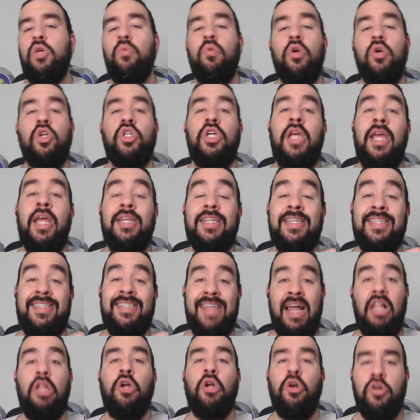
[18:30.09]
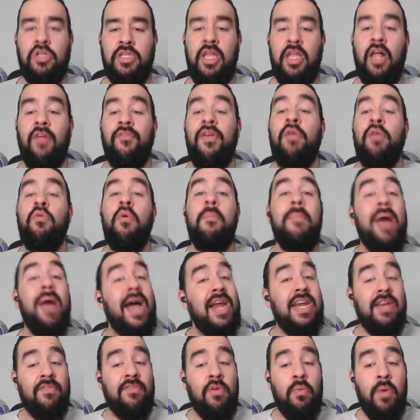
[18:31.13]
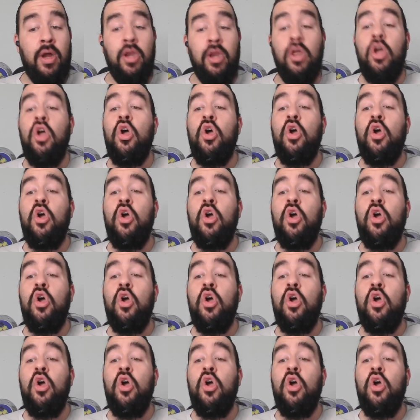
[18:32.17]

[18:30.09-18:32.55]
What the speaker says: where she had to sell herself and remind everyone